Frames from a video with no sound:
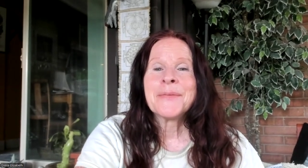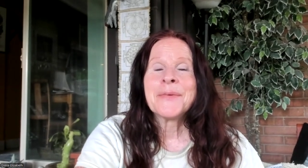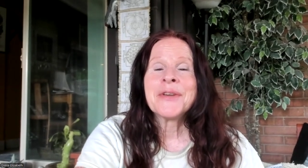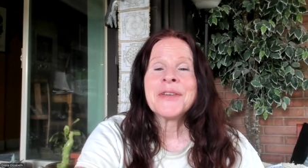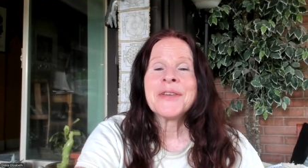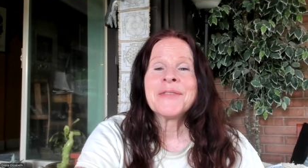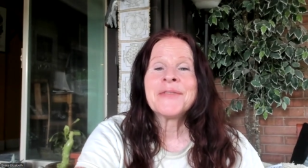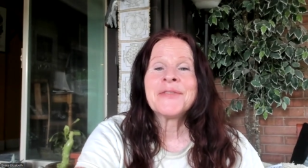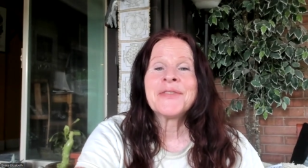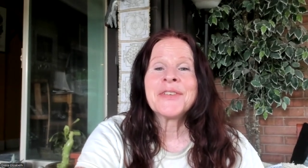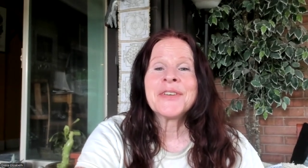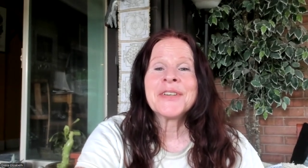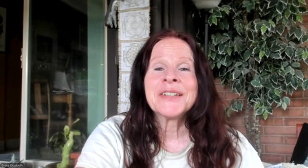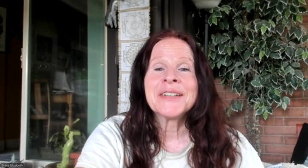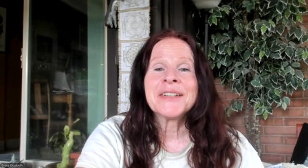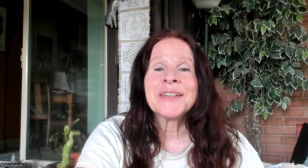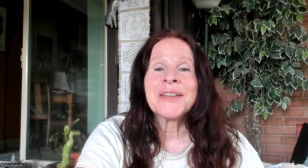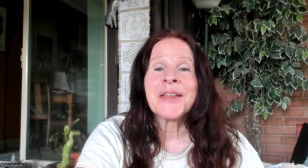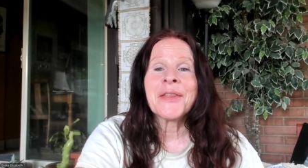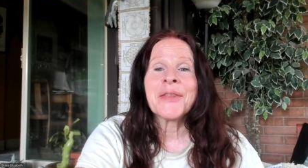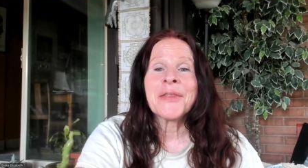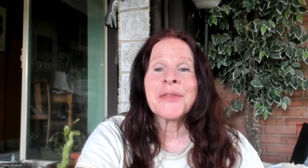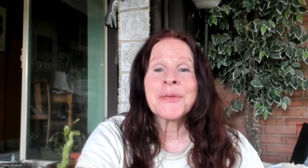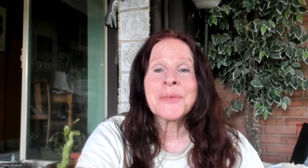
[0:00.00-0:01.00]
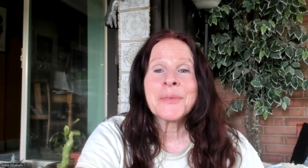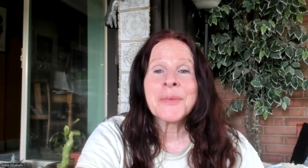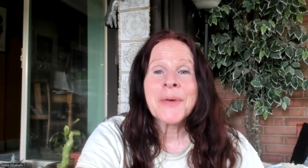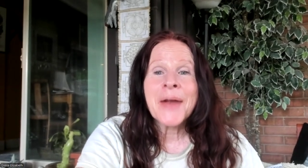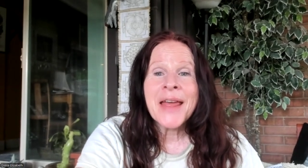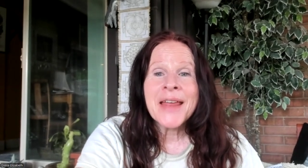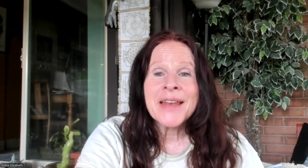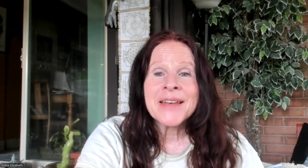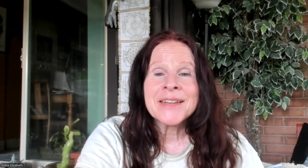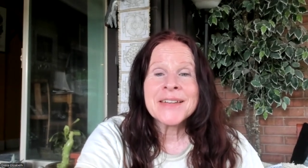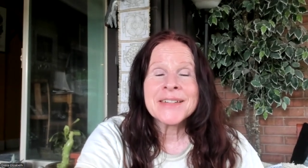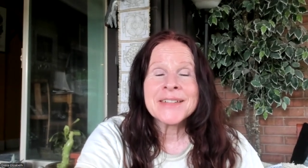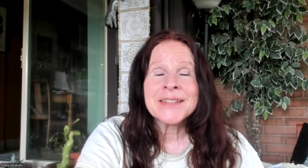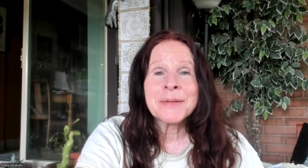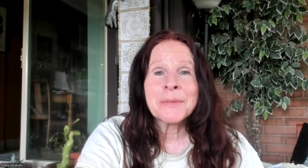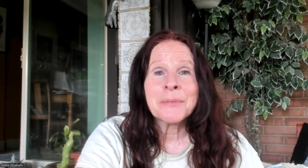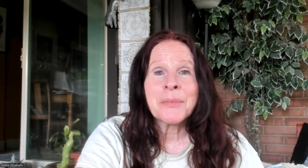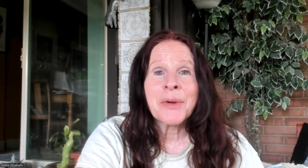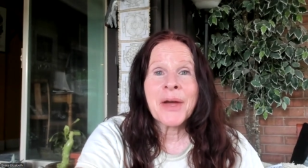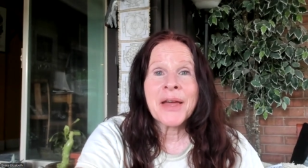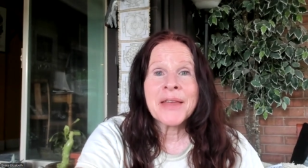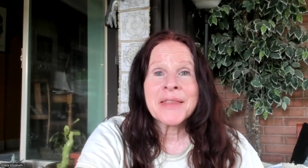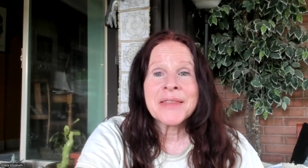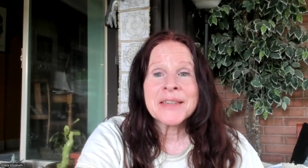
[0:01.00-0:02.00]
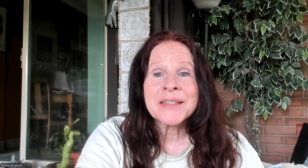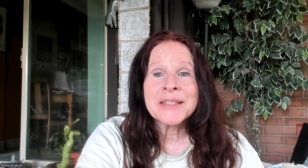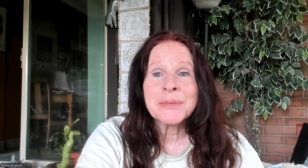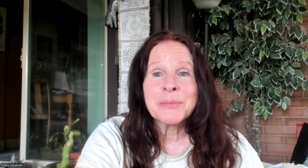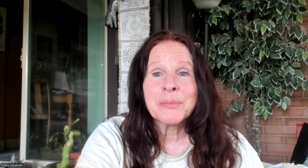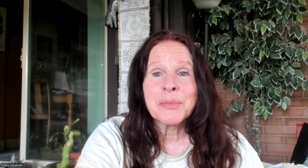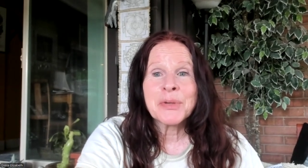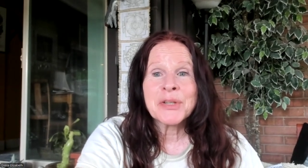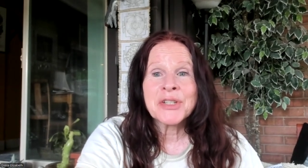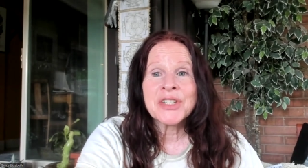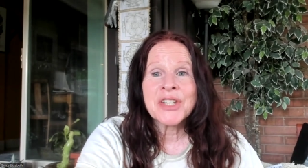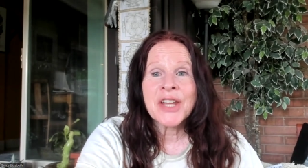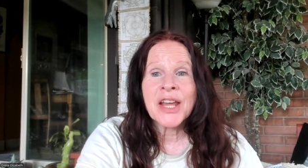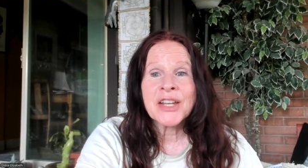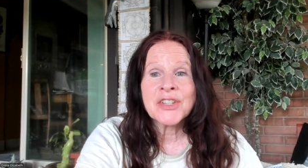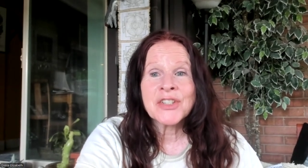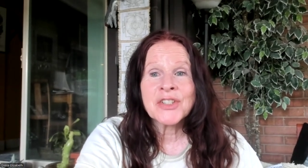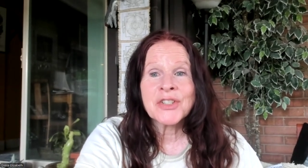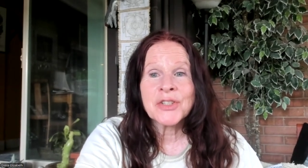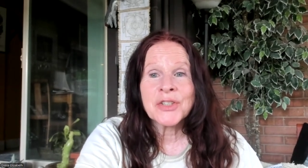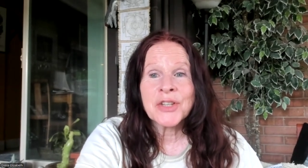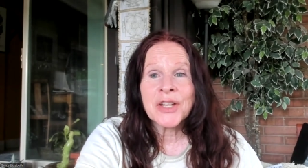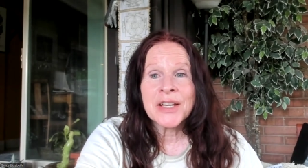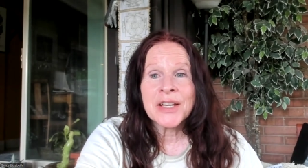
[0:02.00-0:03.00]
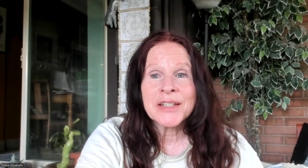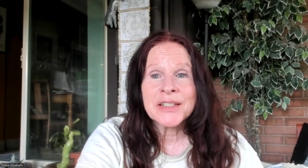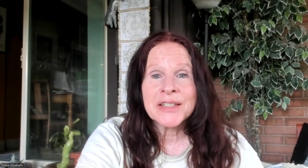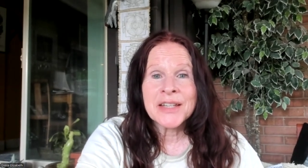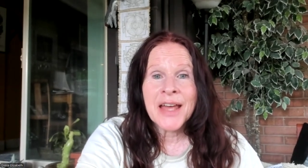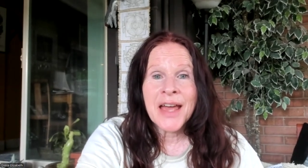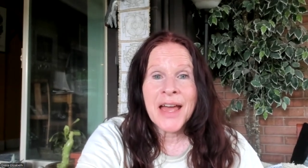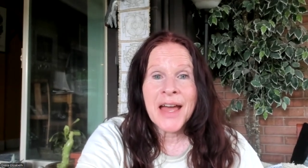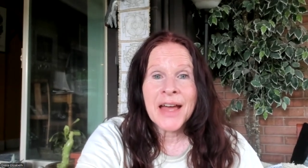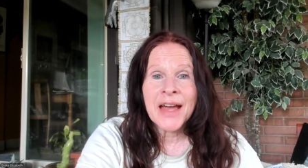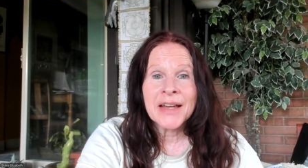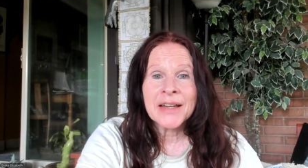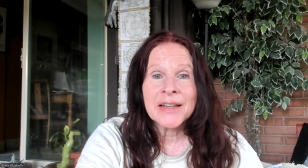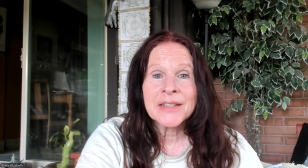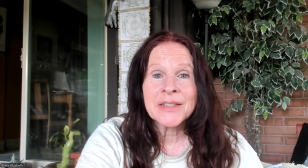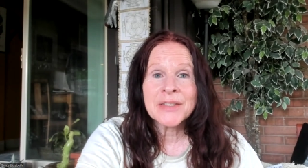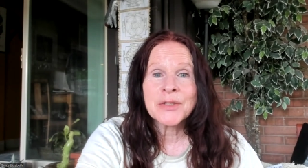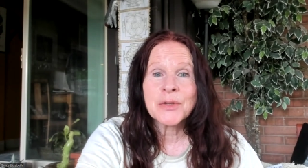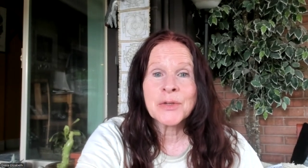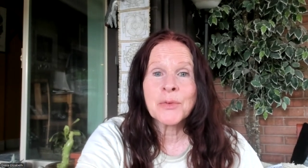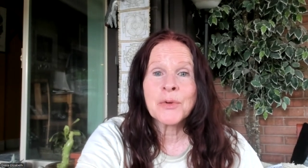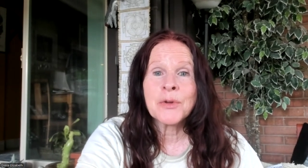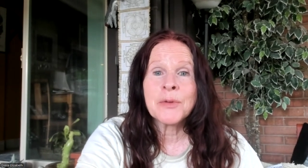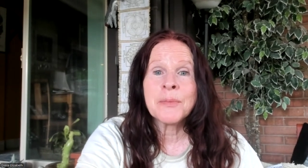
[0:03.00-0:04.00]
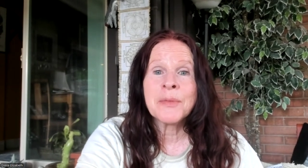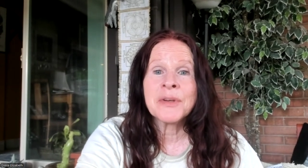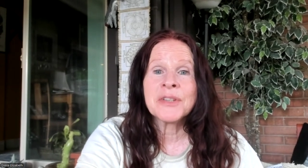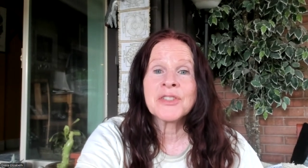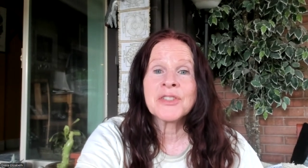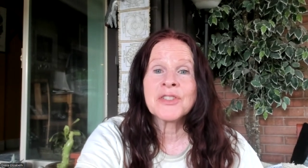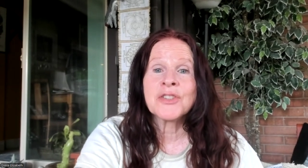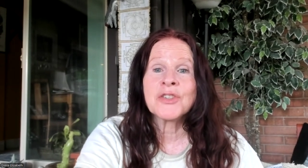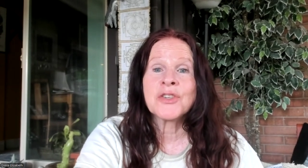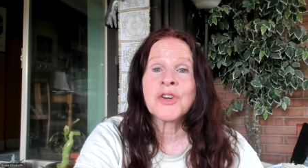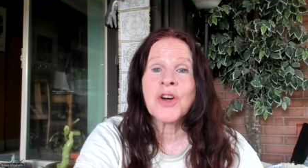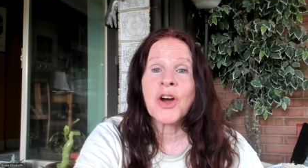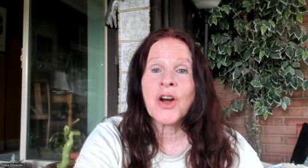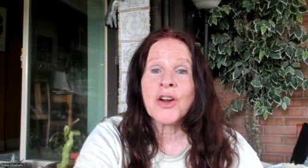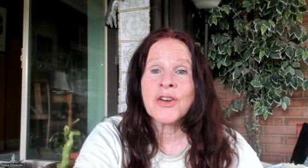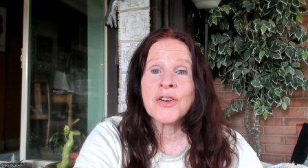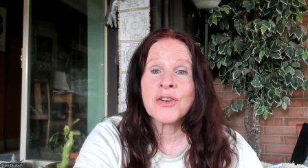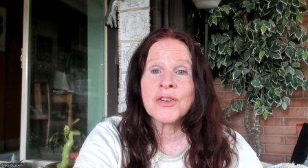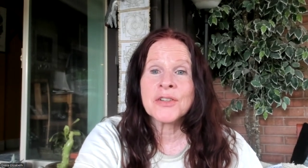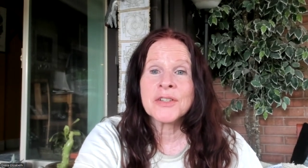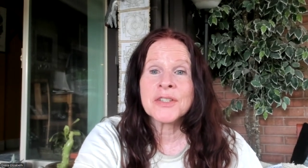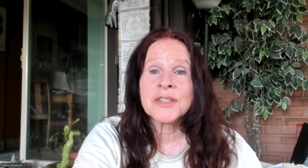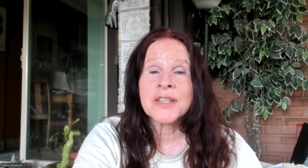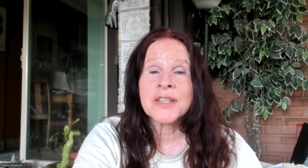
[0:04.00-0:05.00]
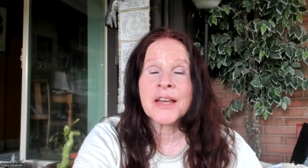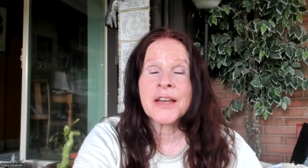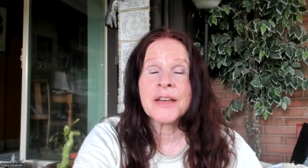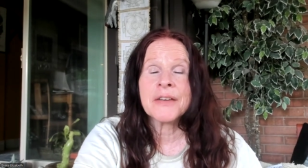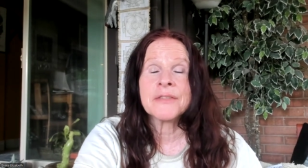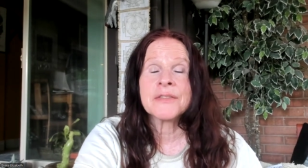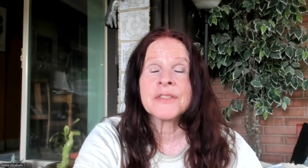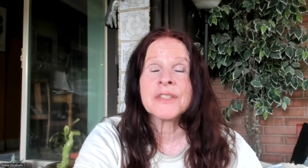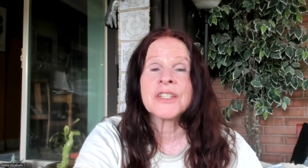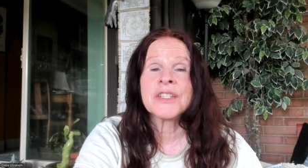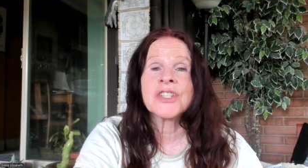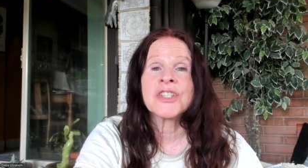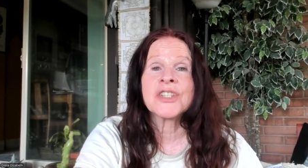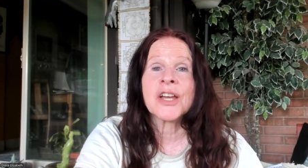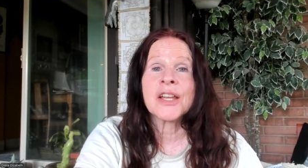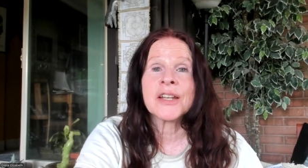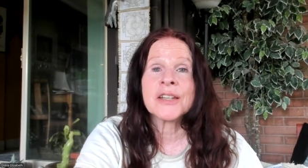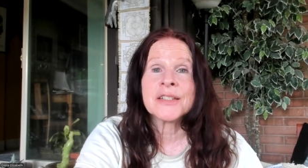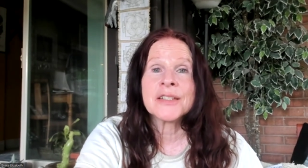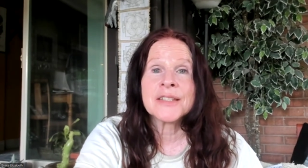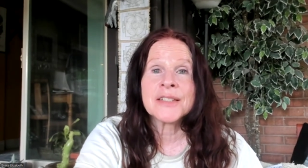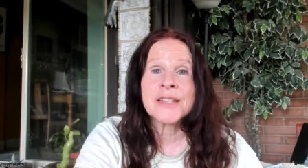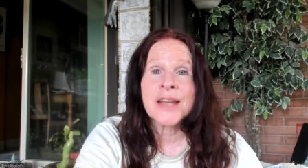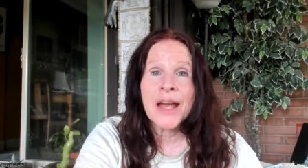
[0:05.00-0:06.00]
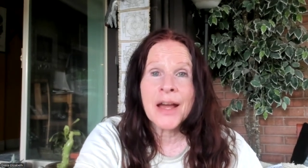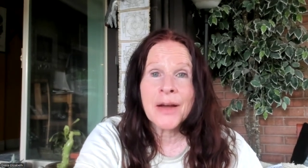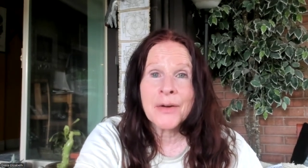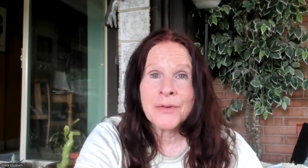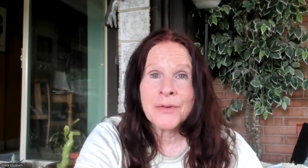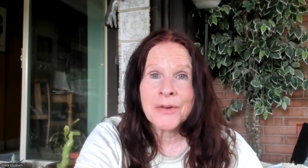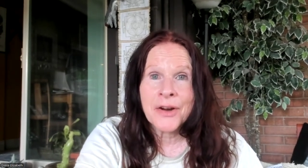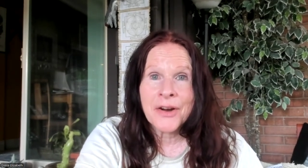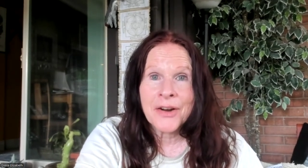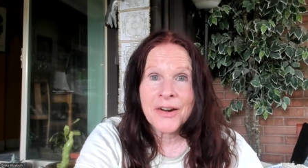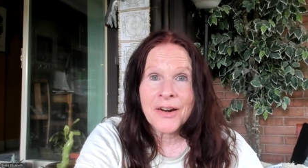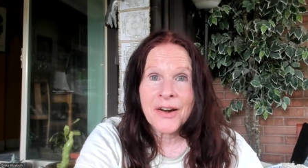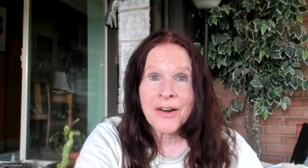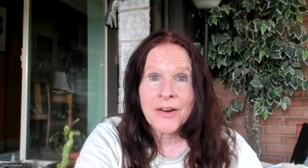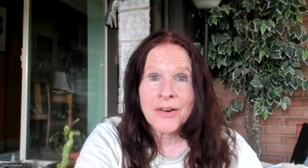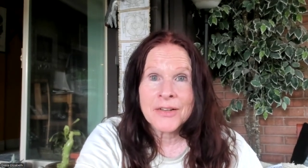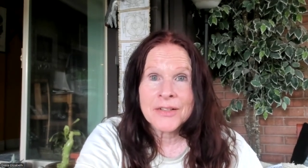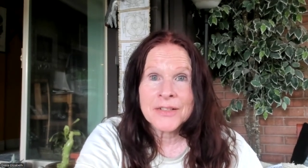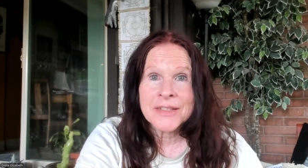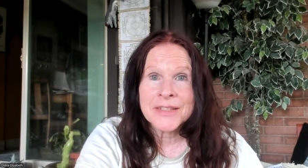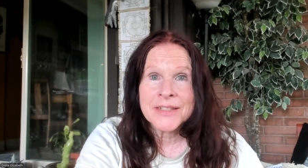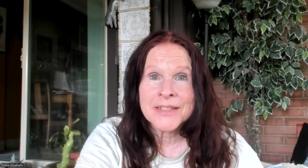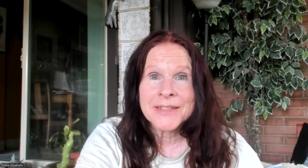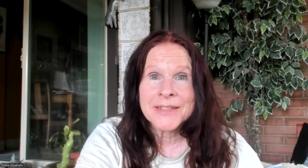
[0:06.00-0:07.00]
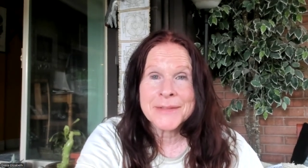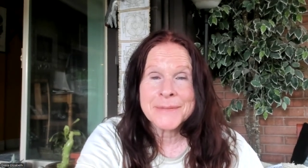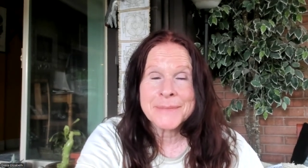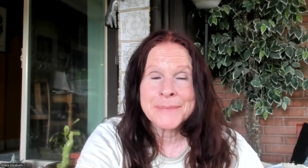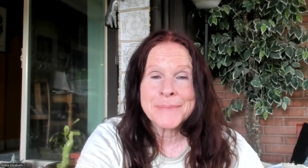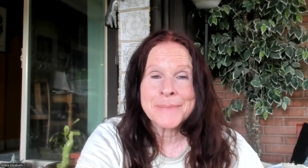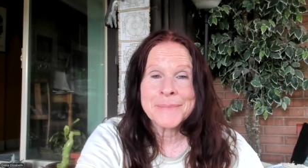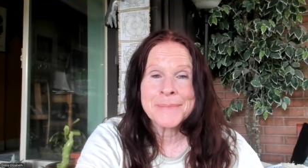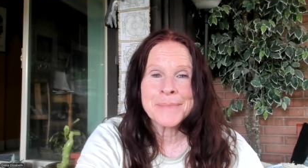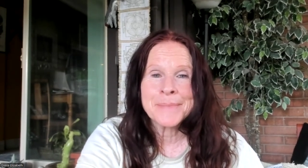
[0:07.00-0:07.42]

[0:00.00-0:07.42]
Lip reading: we feel threatened by this potential attack, so we must guard ourselves, shut down our hearts.